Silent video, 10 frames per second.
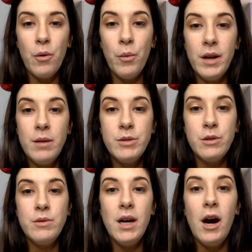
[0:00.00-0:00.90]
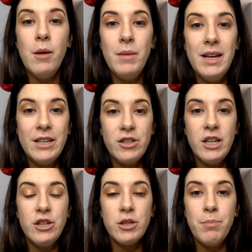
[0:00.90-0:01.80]
When I'm doing that, I'm
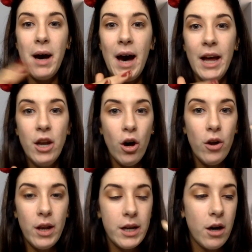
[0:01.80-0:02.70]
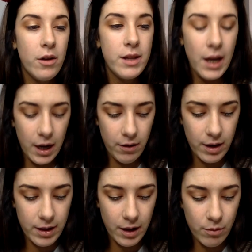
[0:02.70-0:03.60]
literally just patting on like on the
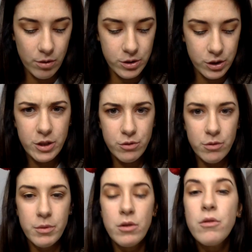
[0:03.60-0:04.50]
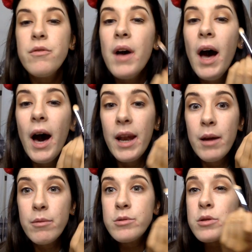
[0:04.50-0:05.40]
area that I want to remove, and
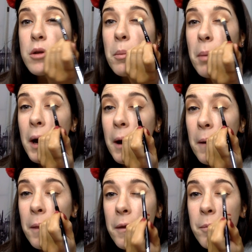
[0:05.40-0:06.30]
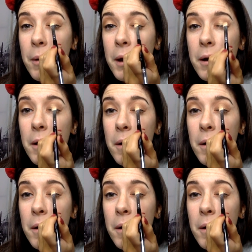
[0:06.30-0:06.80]
I'm just going to pat this back